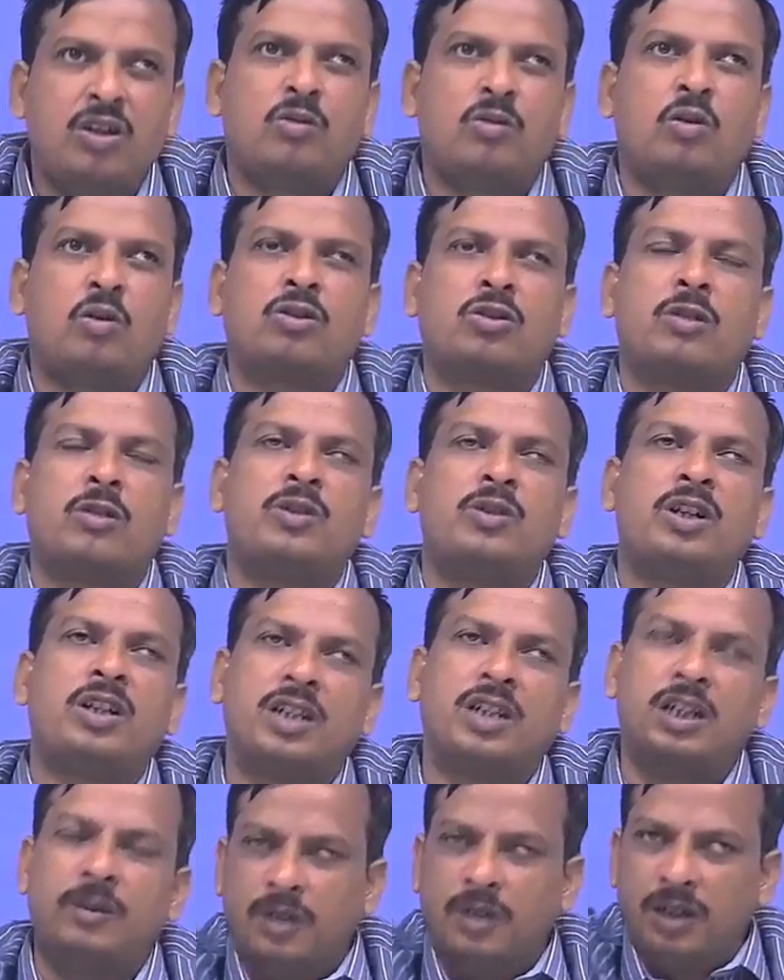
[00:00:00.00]
course
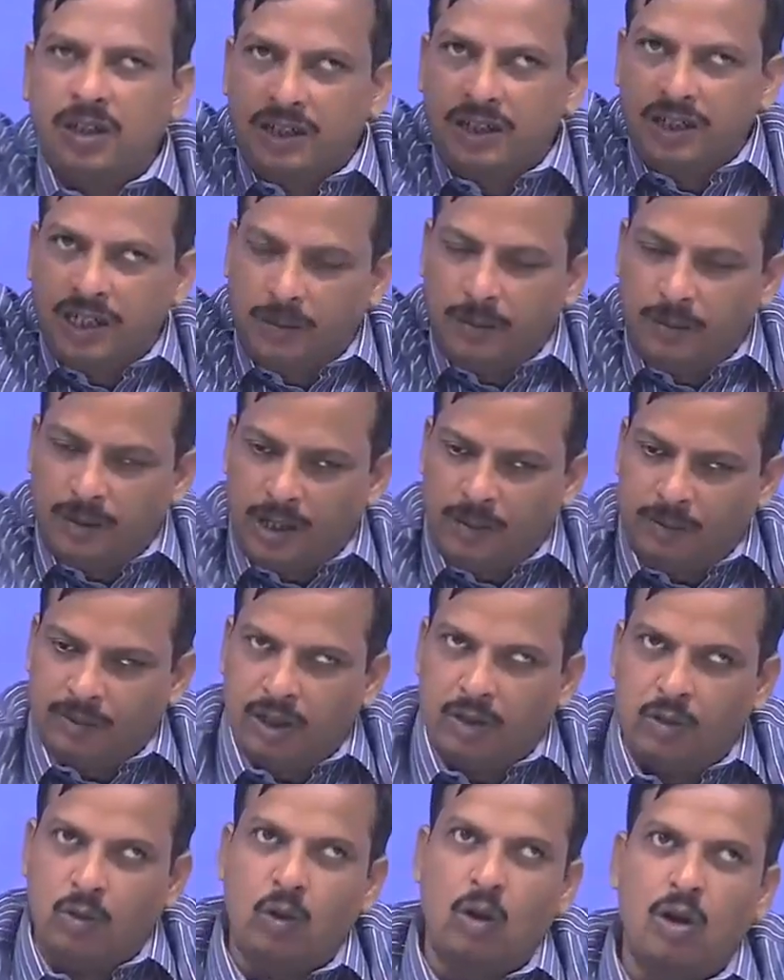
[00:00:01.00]
objective, develop
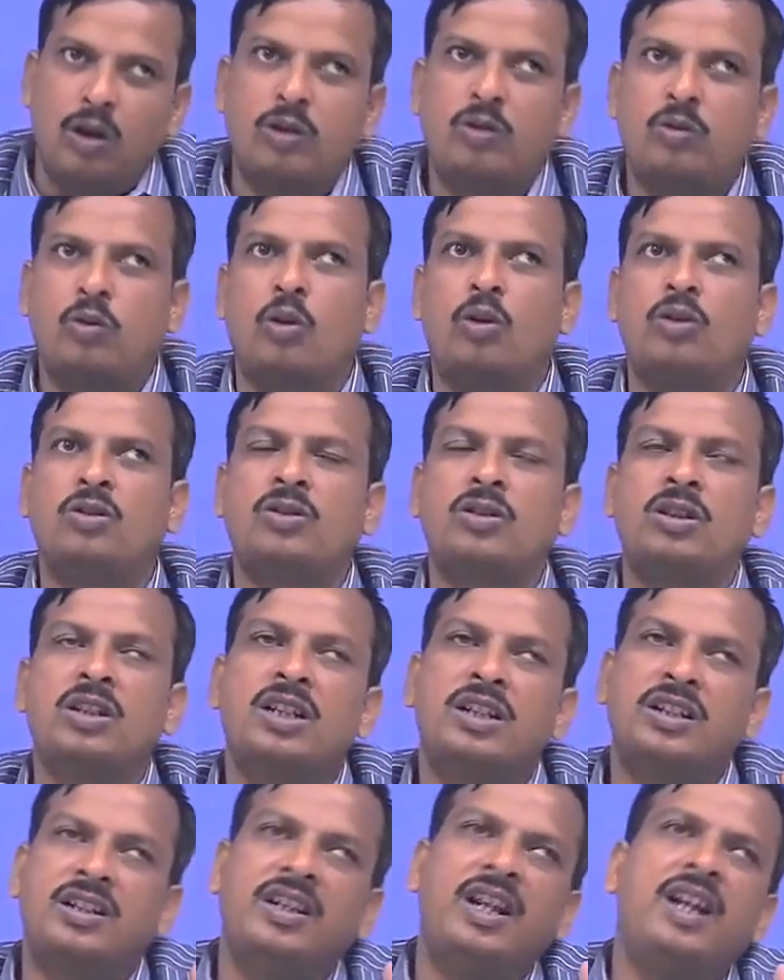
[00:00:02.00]
the whole course,
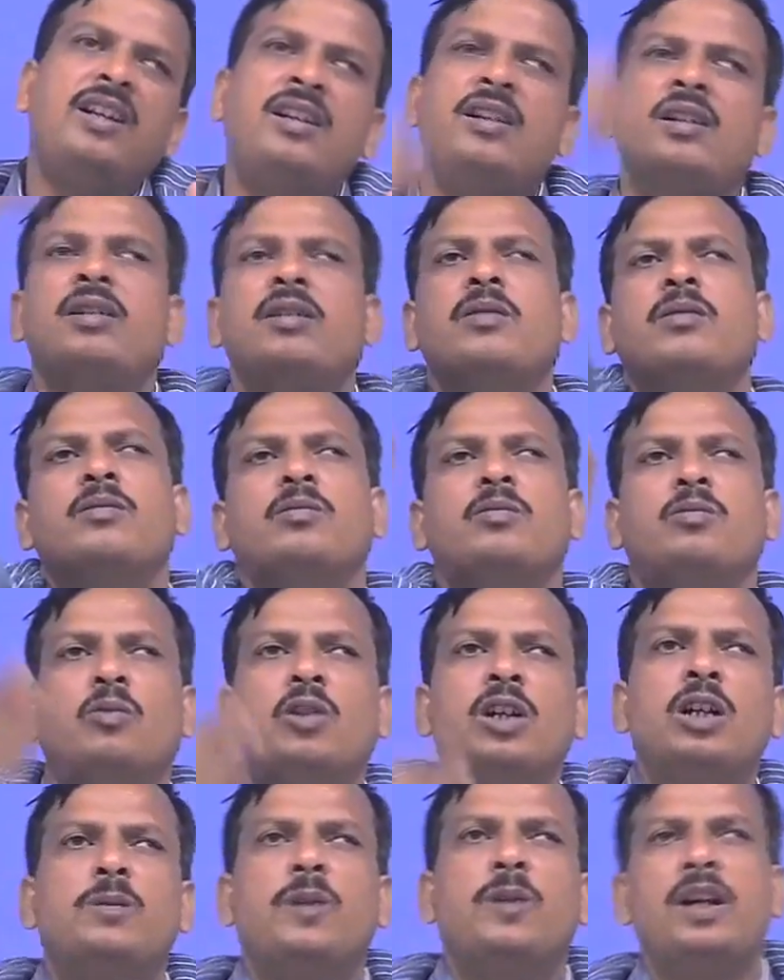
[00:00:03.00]
then
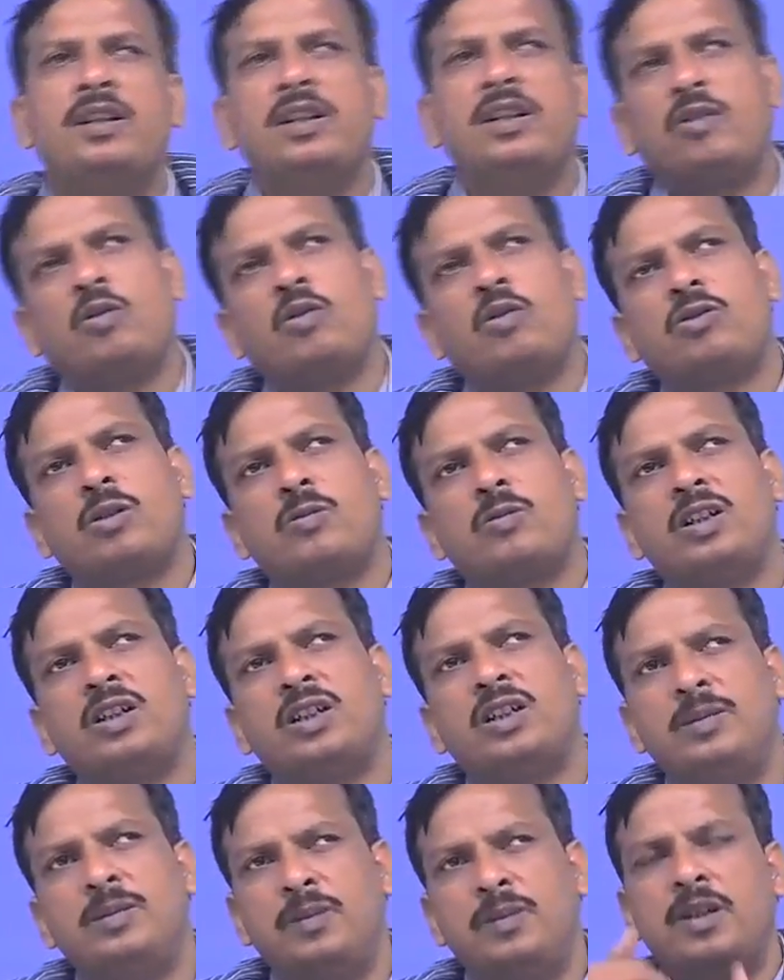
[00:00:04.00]
modify your course
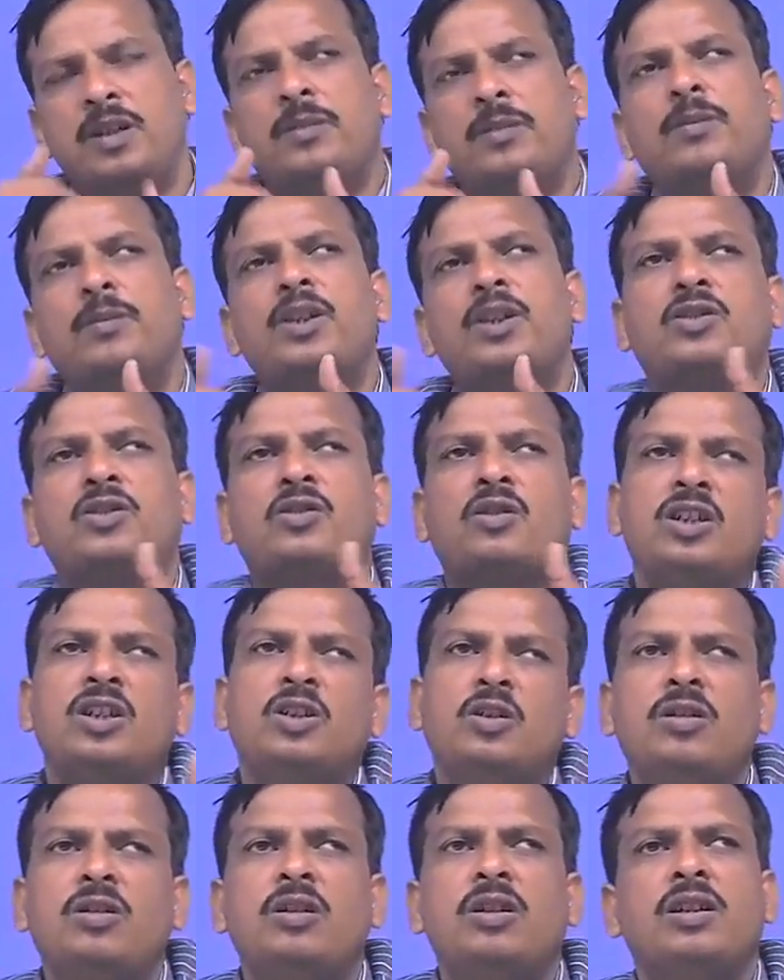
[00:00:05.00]
objective based on
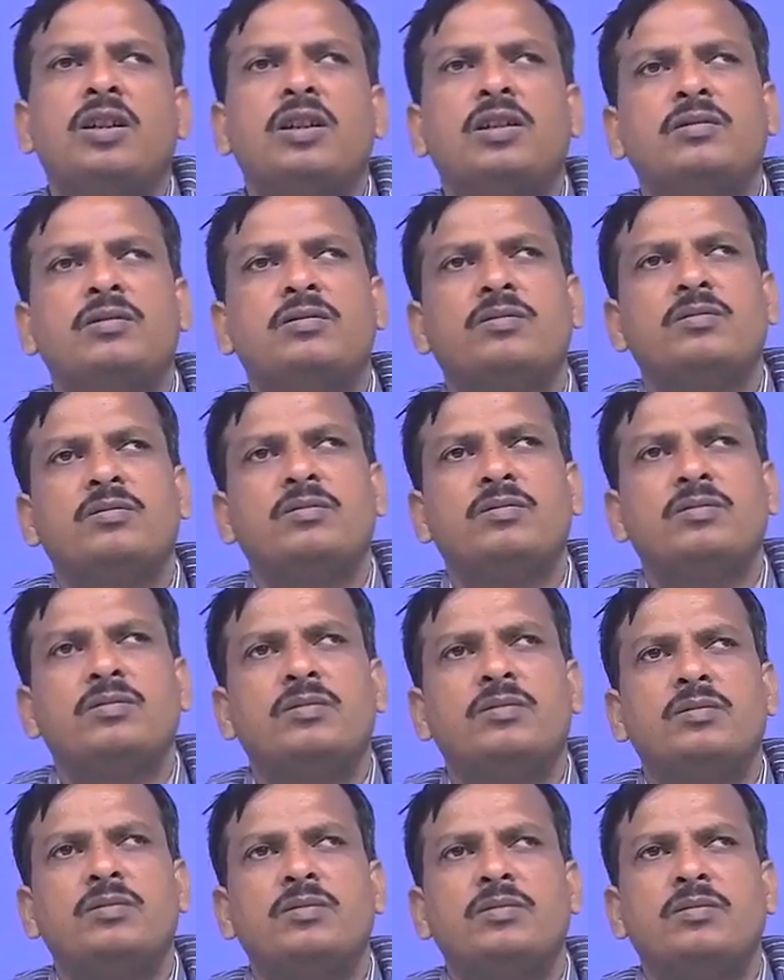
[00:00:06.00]
your
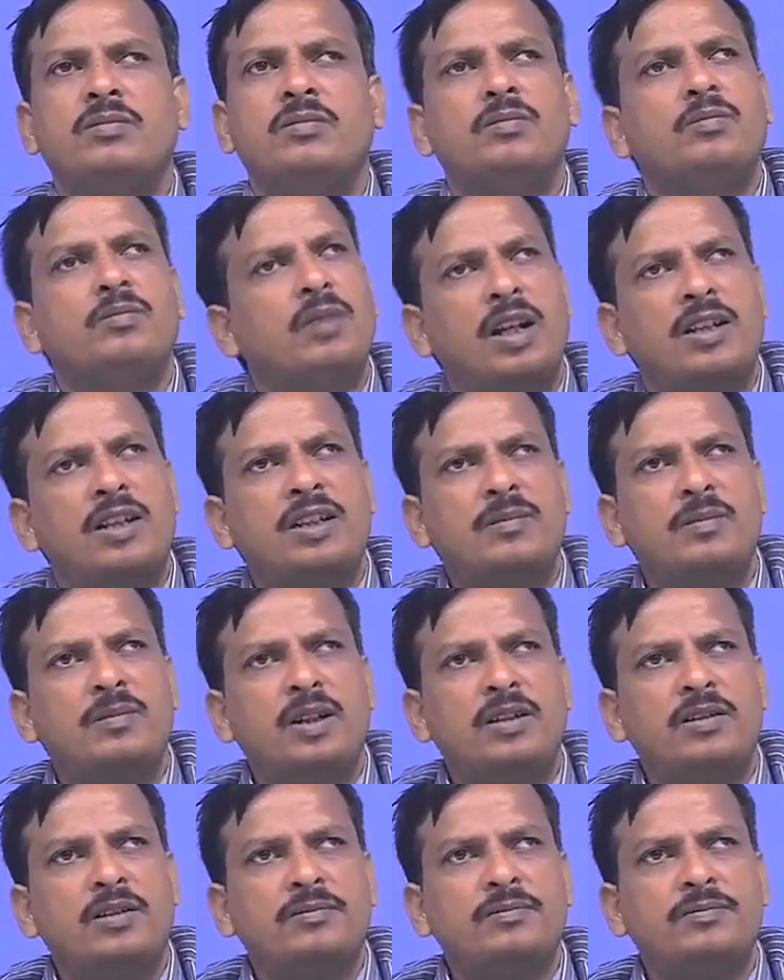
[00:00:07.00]

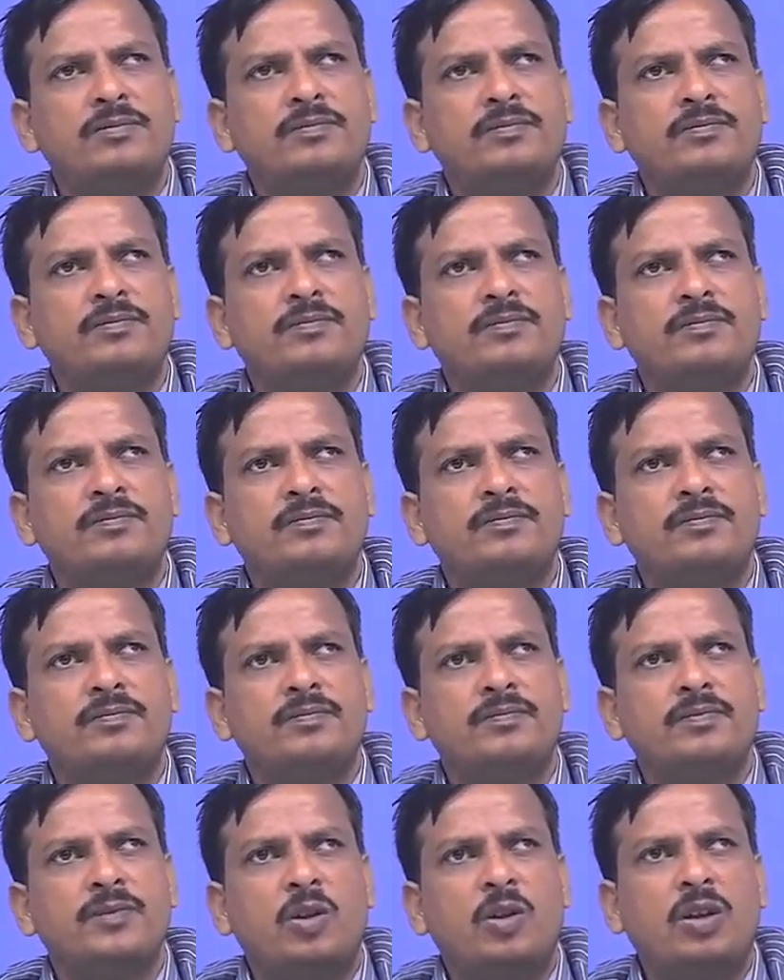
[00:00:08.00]
achievement.
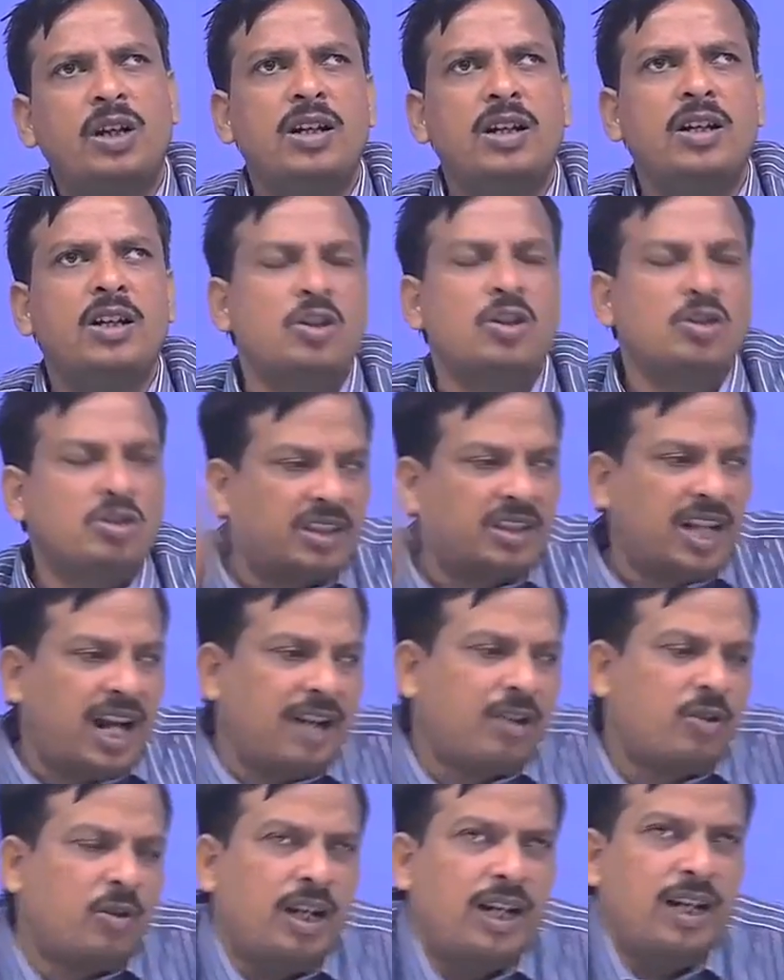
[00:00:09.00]
Okay. So,
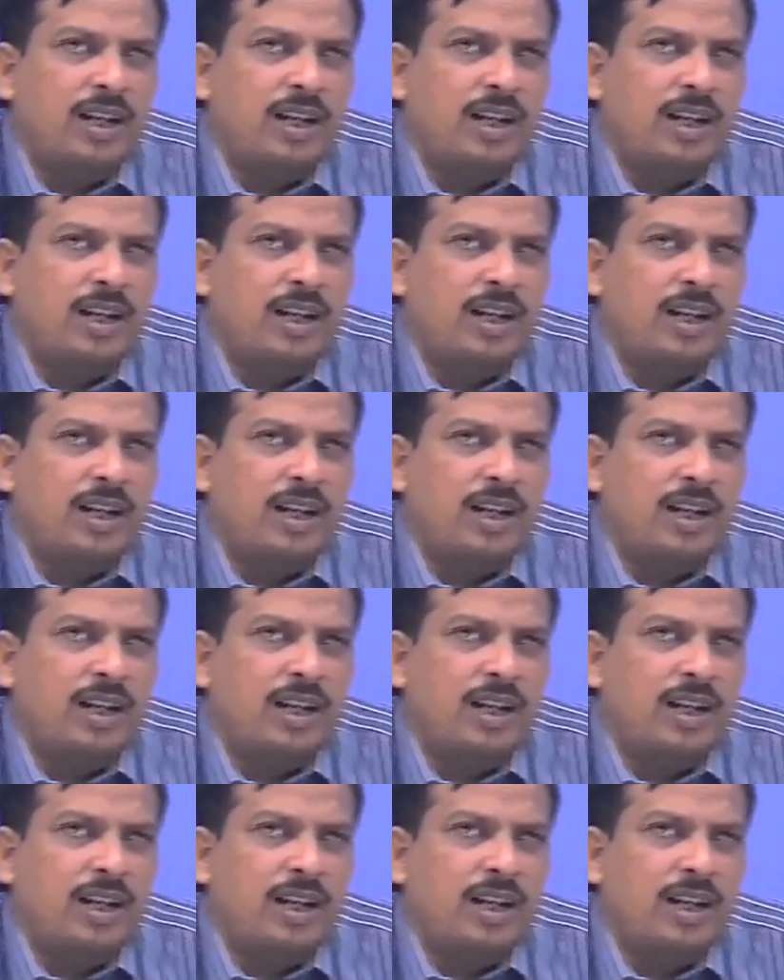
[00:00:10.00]
that way